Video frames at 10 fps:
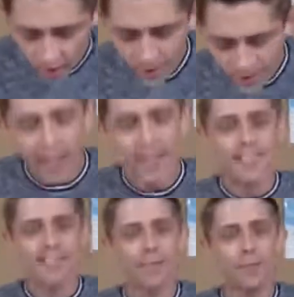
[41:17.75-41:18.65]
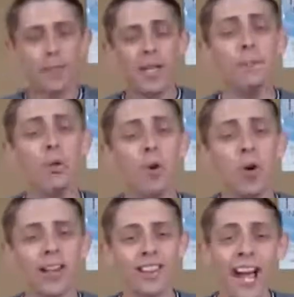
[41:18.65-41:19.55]
because
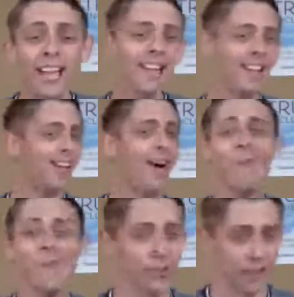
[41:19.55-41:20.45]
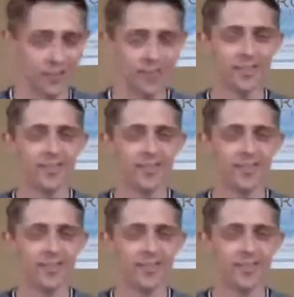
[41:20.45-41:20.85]
people like comfort.